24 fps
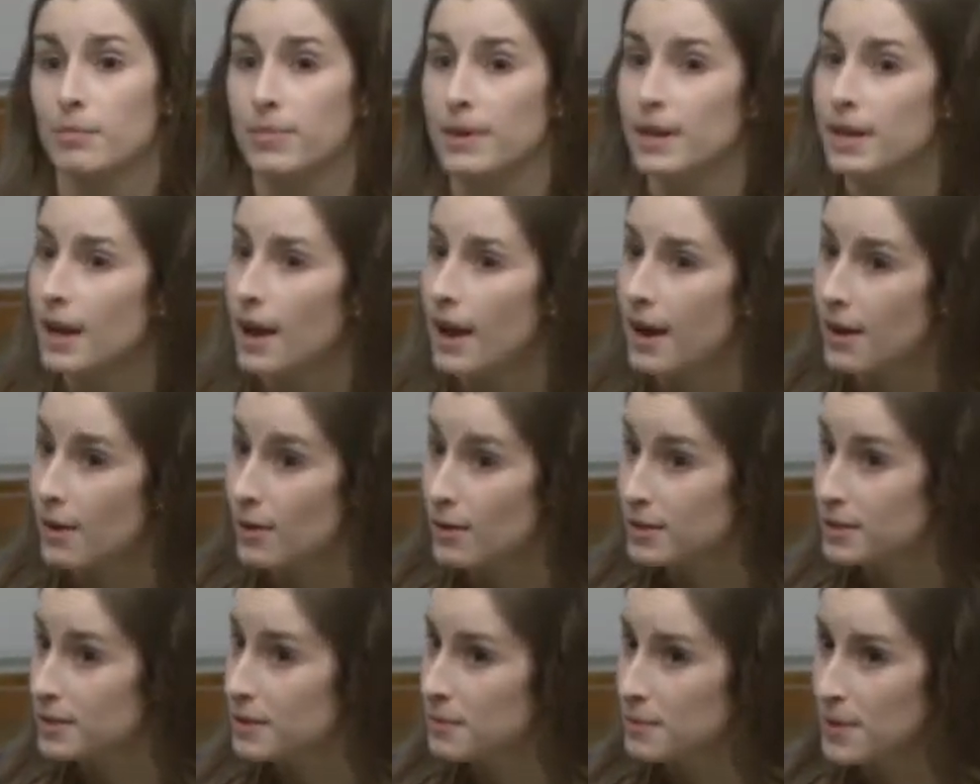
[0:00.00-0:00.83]
but I
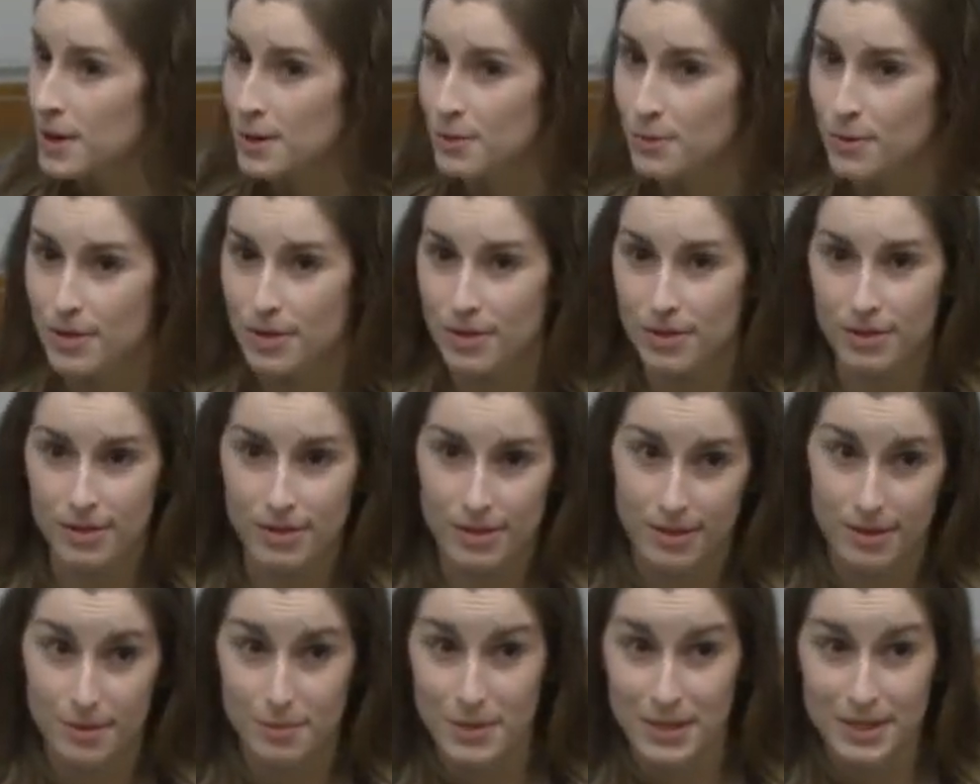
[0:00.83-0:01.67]
also work with
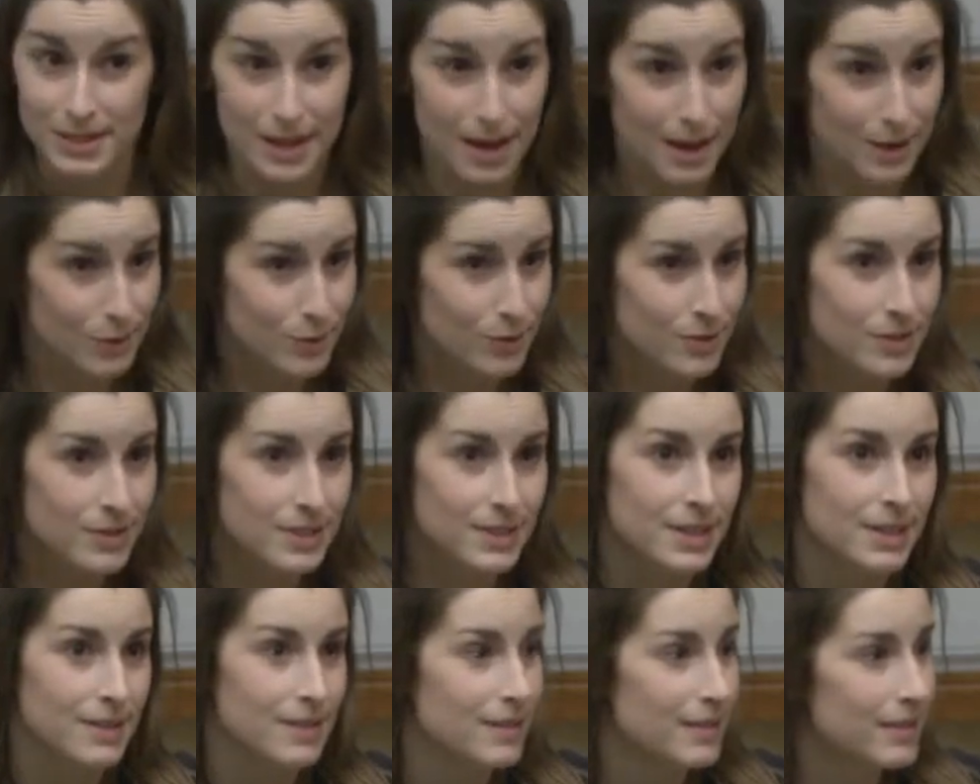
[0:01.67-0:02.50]
the
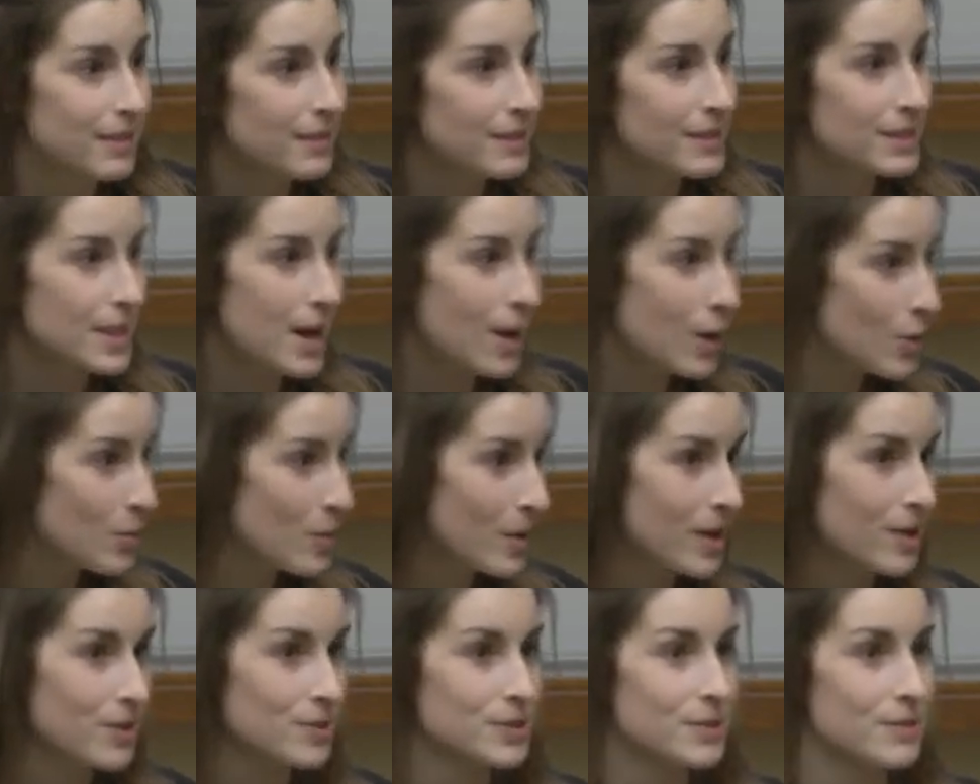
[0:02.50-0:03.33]
McDonald's and the Taco
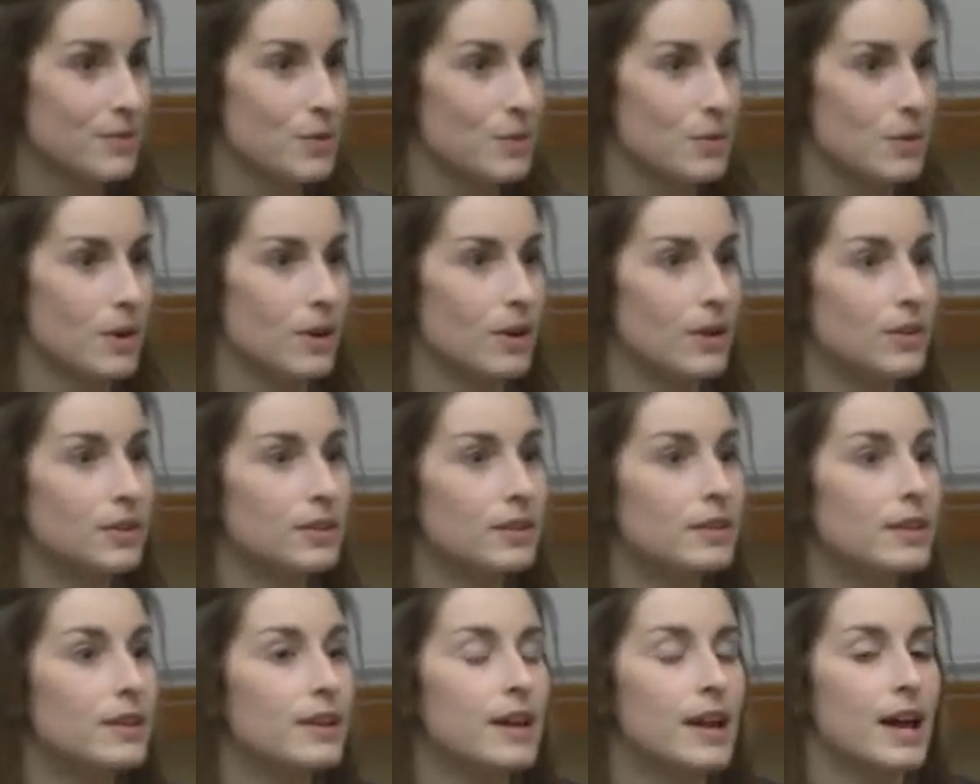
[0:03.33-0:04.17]
Bells of the
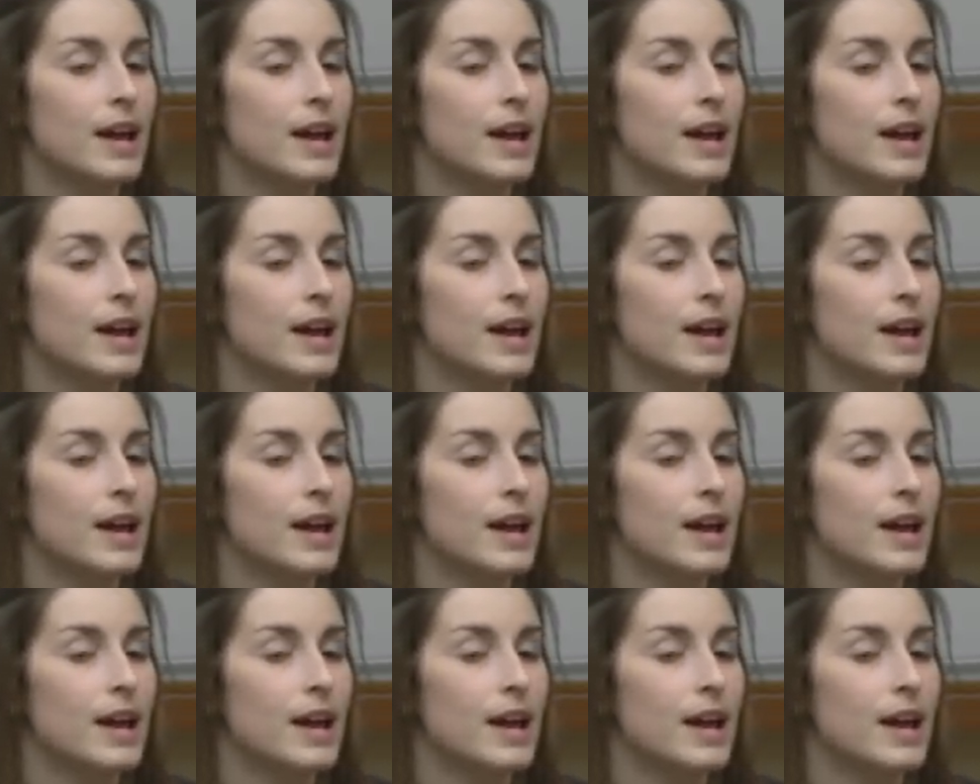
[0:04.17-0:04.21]
world.